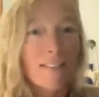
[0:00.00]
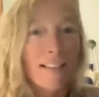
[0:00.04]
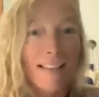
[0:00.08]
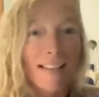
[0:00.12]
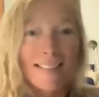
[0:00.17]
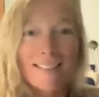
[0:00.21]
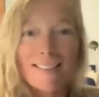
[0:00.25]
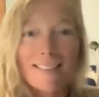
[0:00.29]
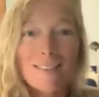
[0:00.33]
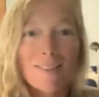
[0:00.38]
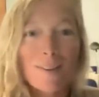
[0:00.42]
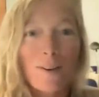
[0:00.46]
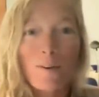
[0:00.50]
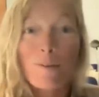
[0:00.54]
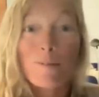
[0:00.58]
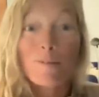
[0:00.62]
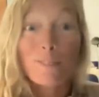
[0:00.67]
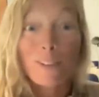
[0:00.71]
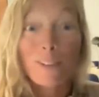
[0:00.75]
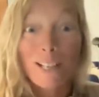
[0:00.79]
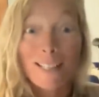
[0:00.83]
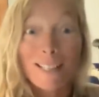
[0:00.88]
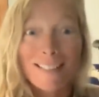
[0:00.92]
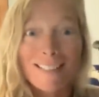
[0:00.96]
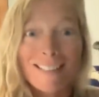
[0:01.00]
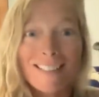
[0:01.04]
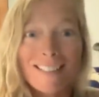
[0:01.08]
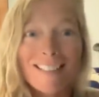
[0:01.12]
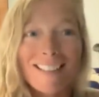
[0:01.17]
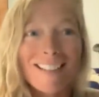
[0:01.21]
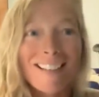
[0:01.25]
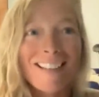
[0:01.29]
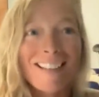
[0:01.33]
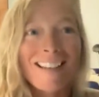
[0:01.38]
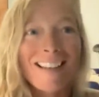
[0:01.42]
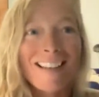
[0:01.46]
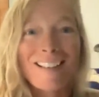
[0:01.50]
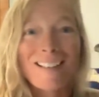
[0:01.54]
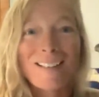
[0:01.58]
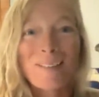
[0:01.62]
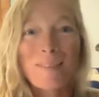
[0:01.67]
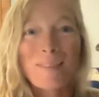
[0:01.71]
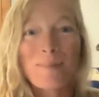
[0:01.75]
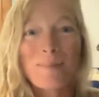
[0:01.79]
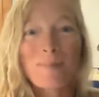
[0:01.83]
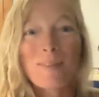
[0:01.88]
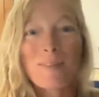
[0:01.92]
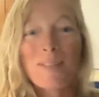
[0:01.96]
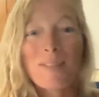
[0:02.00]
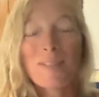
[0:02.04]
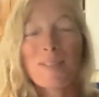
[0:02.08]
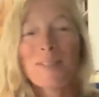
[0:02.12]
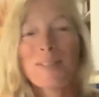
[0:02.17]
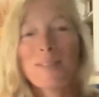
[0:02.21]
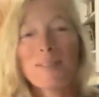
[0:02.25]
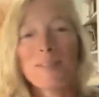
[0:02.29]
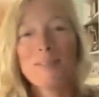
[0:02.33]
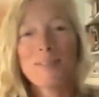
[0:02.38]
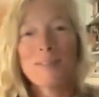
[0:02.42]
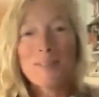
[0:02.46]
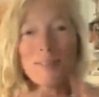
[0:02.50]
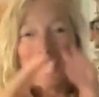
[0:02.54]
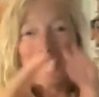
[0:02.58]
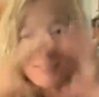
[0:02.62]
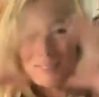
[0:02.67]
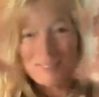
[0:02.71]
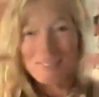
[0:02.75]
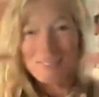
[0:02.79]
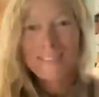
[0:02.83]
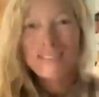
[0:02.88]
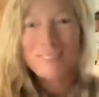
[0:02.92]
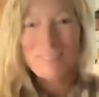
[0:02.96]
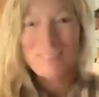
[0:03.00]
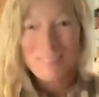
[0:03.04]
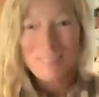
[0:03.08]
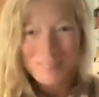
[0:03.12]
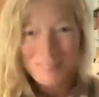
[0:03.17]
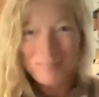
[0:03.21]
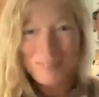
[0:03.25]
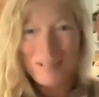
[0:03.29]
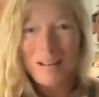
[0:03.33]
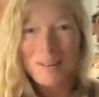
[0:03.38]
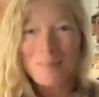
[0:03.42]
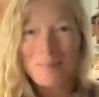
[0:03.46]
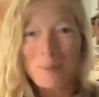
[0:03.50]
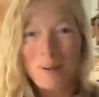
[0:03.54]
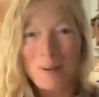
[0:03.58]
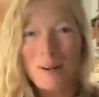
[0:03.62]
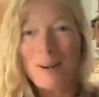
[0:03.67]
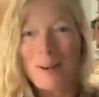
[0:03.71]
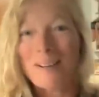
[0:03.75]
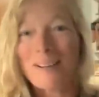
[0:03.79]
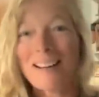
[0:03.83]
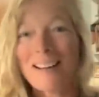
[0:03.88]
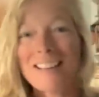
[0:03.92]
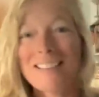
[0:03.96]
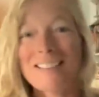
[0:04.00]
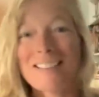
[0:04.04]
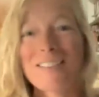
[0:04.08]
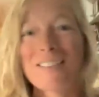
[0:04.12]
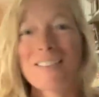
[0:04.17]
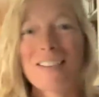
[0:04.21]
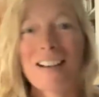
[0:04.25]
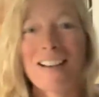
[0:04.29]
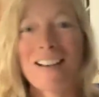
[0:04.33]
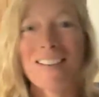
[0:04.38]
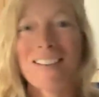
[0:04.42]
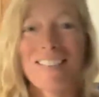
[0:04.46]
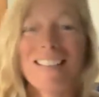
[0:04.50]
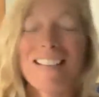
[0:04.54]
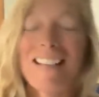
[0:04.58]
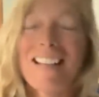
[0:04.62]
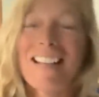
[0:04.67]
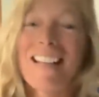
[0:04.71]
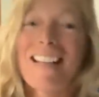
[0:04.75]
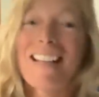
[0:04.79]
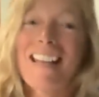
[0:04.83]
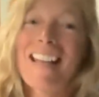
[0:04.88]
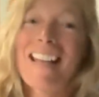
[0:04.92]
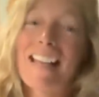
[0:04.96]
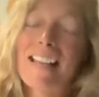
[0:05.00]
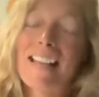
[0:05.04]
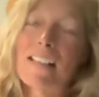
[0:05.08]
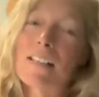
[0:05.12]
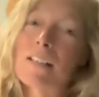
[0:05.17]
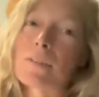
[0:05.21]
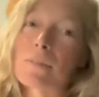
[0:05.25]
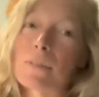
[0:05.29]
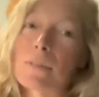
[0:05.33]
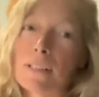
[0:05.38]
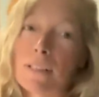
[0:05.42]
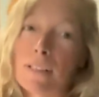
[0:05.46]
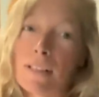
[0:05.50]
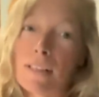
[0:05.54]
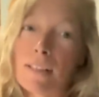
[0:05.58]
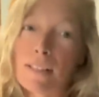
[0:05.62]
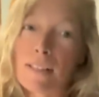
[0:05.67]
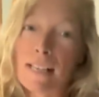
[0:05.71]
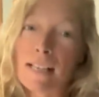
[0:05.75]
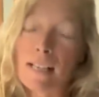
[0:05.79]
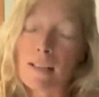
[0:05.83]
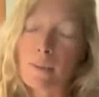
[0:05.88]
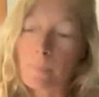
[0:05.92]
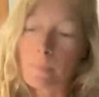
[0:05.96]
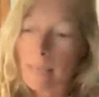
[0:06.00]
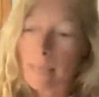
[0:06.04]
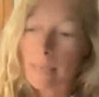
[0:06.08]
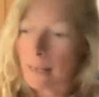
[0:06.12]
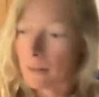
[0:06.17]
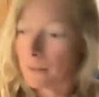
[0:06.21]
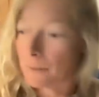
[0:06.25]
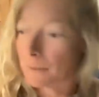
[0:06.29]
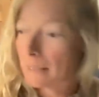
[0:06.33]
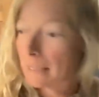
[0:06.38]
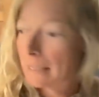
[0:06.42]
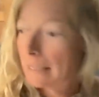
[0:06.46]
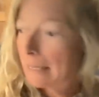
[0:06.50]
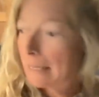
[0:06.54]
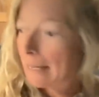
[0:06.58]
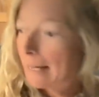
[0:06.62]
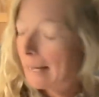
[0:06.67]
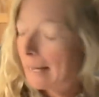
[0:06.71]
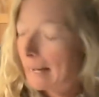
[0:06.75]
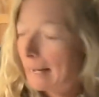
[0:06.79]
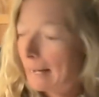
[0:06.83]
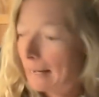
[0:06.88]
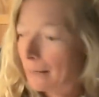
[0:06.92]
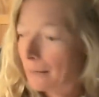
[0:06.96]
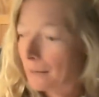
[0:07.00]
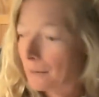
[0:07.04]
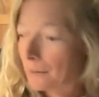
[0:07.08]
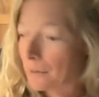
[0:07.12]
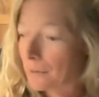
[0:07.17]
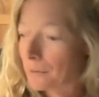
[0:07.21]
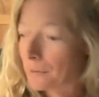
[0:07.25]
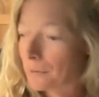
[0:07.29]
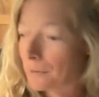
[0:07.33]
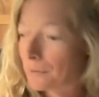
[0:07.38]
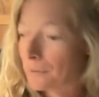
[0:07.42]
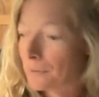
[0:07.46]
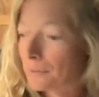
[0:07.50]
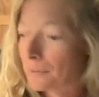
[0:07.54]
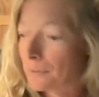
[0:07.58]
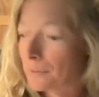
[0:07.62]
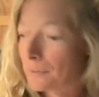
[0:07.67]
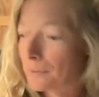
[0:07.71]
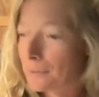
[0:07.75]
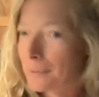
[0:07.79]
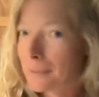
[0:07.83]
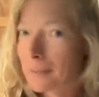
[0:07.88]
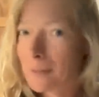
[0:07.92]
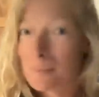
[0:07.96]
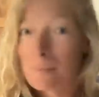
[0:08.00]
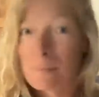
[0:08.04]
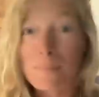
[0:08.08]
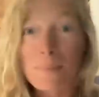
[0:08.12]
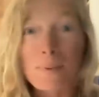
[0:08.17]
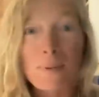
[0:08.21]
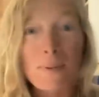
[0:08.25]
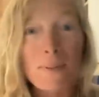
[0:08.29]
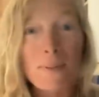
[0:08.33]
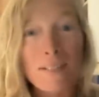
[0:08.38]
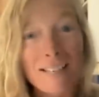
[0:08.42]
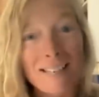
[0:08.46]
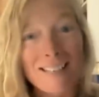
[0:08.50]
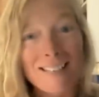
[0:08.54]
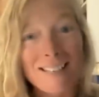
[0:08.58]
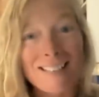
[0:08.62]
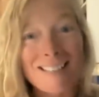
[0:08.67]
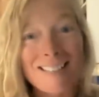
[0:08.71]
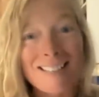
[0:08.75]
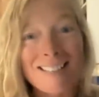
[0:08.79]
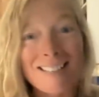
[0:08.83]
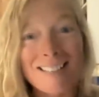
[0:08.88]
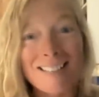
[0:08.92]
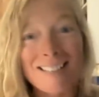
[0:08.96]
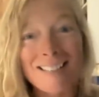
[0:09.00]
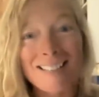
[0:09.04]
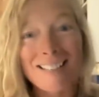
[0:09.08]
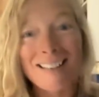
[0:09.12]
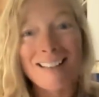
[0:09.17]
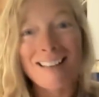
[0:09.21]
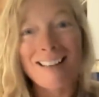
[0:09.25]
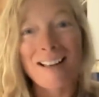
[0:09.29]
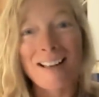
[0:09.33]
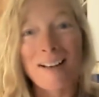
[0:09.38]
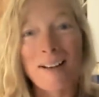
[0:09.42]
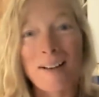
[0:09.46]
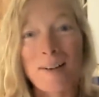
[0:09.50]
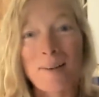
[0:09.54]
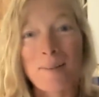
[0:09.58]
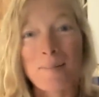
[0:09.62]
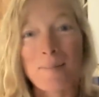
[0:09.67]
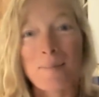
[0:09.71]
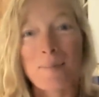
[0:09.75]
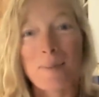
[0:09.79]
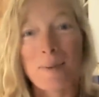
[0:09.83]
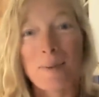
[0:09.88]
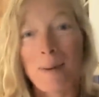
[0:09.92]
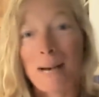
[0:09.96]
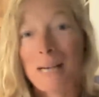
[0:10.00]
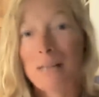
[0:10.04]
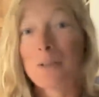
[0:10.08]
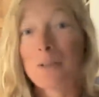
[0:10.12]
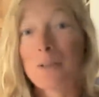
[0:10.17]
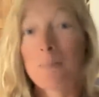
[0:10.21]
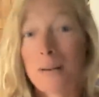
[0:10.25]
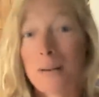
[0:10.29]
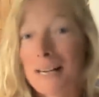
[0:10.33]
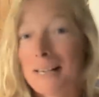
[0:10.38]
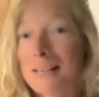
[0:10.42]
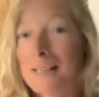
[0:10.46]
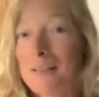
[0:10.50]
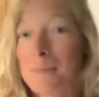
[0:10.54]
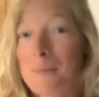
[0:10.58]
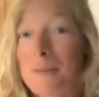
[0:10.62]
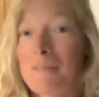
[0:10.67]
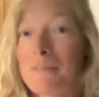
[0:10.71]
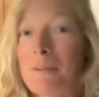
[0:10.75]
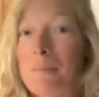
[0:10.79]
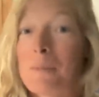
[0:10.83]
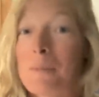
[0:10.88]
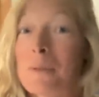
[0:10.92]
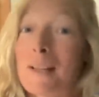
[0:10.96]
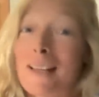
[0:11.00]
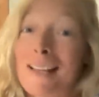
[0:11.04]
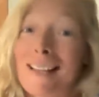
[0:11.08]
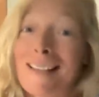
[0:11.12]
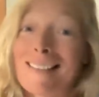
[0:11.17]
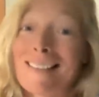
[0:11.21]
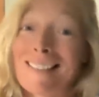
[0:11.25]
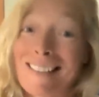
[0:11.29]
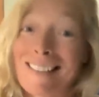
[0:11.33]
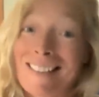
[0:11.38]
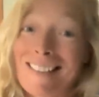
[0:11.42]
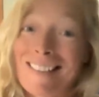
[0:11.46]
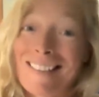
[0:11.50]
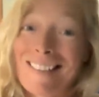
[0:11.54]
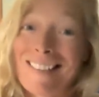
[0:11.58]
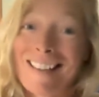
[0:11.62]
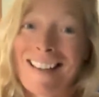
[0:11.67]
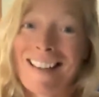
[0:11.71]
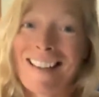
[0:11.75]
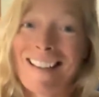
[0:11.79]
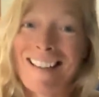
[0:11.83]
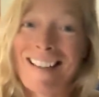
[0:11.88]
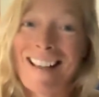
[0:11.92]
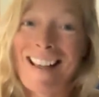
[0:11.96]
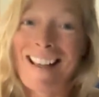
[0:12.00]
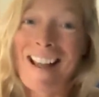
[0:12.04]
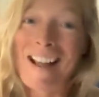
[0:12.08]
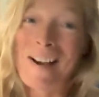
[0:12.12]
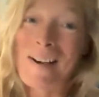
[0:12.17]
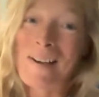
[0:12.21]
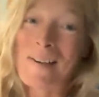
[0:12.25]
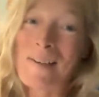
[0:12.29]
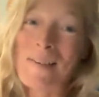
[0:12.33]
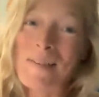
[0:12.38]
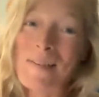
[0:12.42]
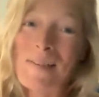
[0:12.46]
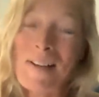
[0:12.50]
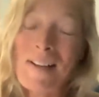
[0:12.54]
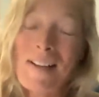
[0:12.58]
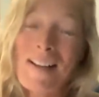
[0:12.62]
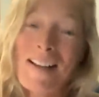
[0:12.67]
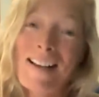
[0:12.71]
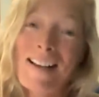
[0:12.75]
that's so fun um, to wrap our heads around and to really think about how complete um, the microbiome of a plant is, and how,